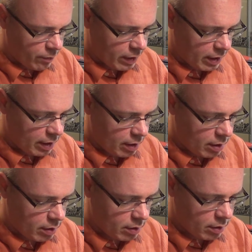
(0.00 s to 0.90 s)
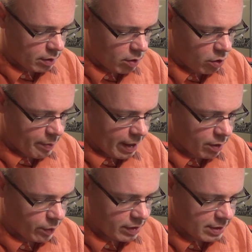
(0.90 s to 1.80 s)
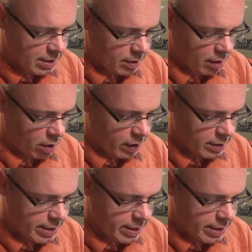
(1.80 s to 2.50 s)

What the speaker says: really, the whole meta with the current